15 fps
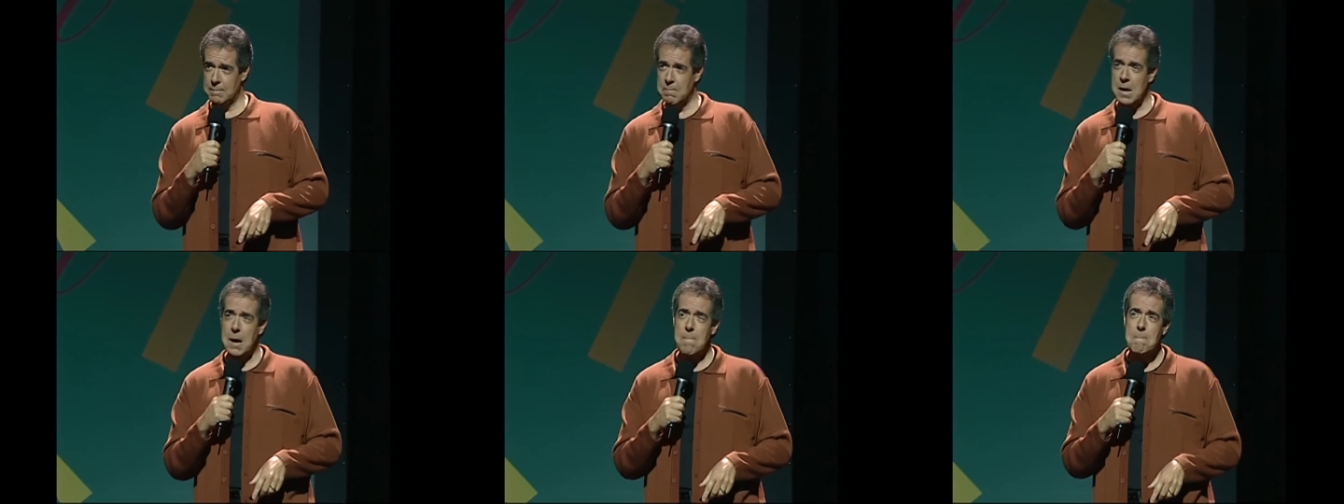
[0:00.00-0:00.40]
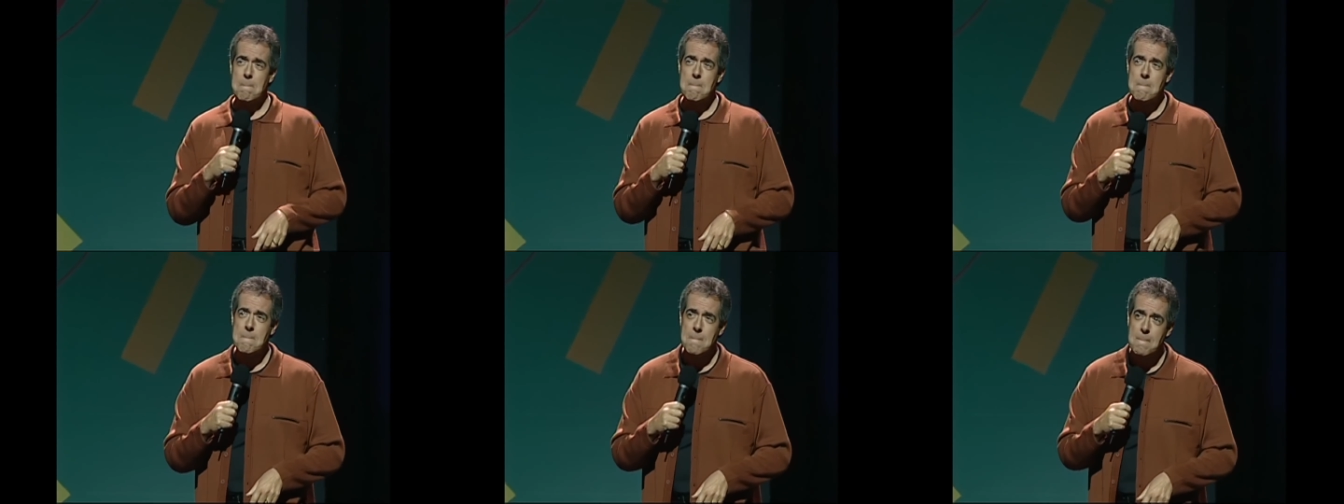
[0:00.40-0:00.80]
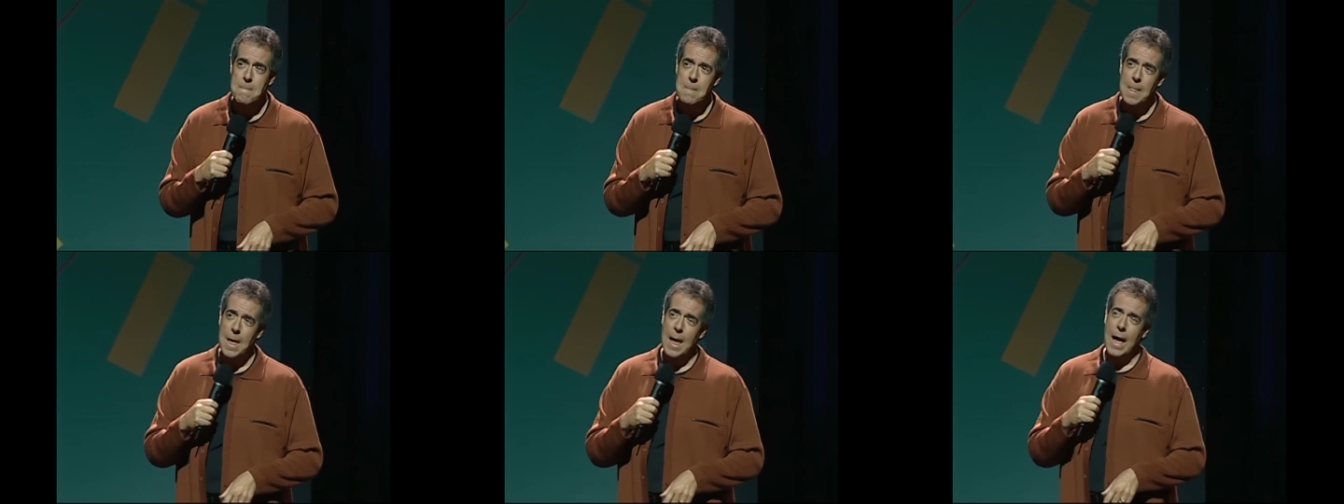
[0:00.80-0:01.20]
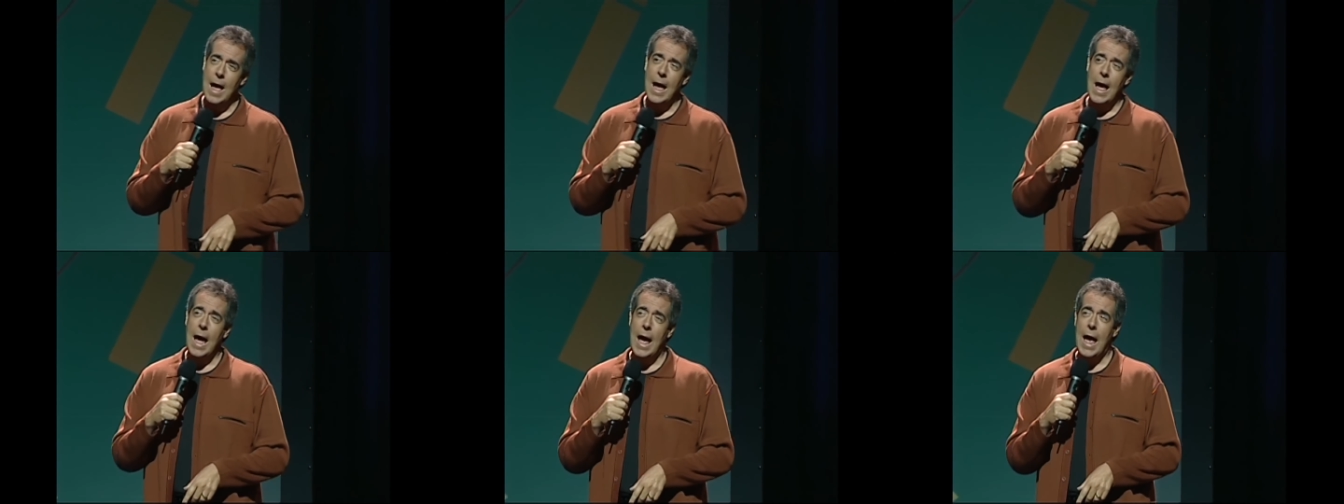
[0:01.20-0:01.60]
them up,
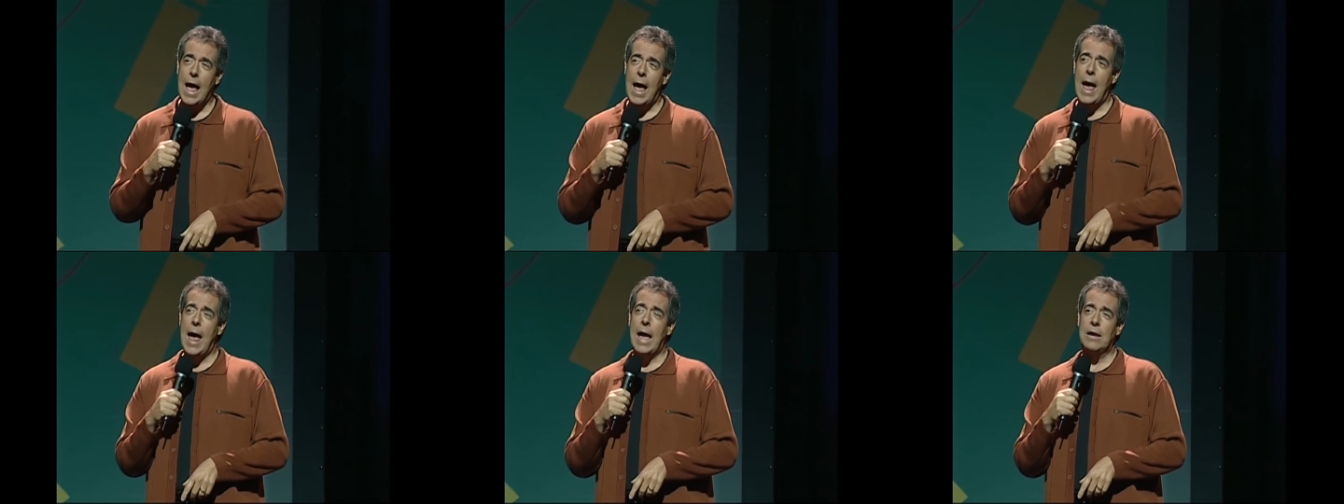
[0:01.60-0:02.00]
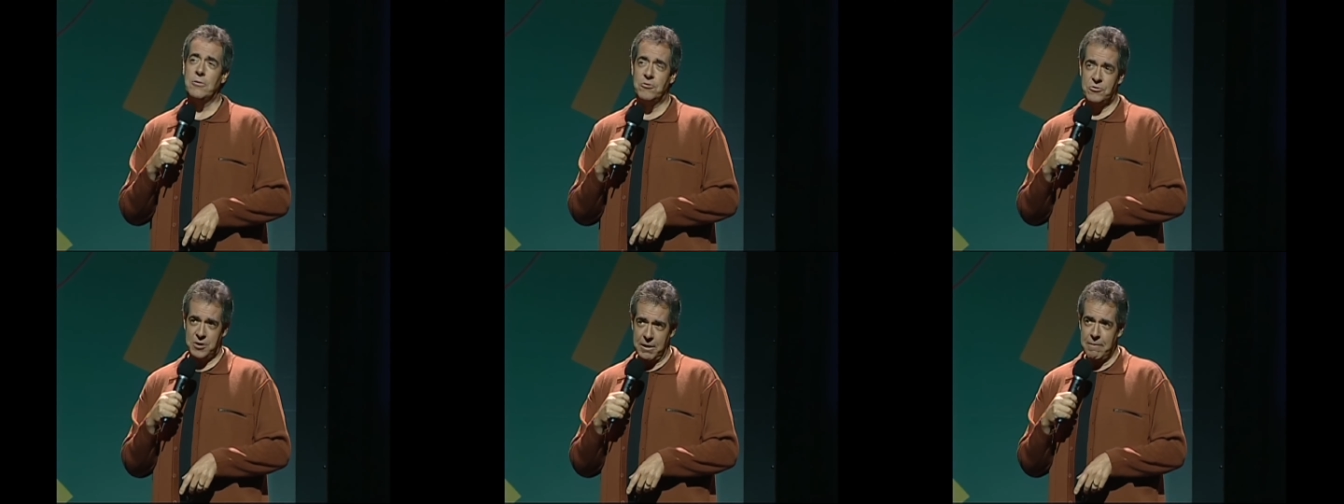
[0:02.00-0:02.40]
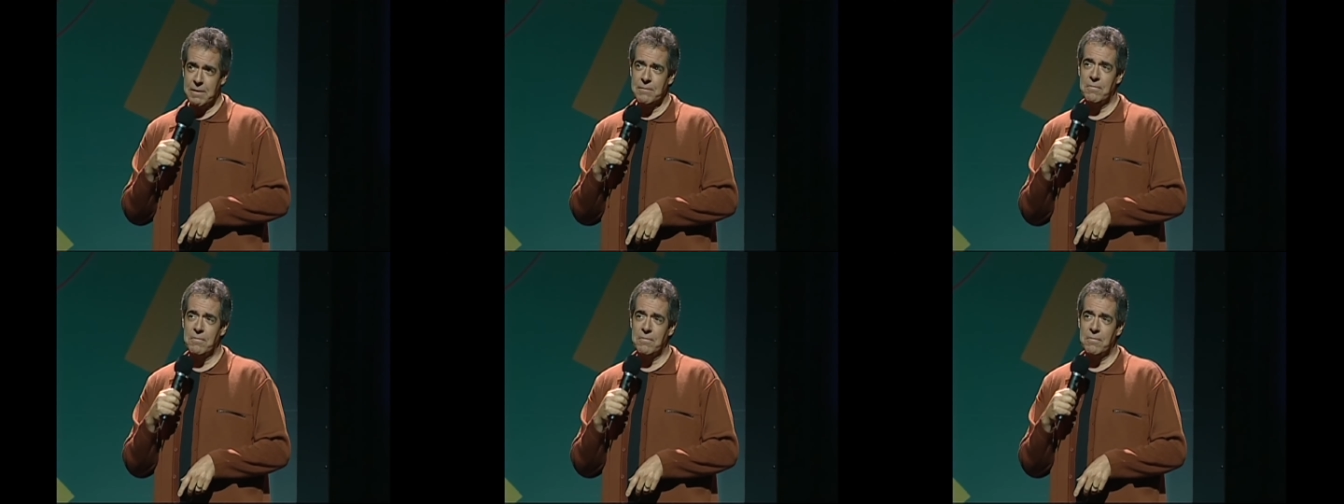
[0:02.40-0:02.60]
add cherry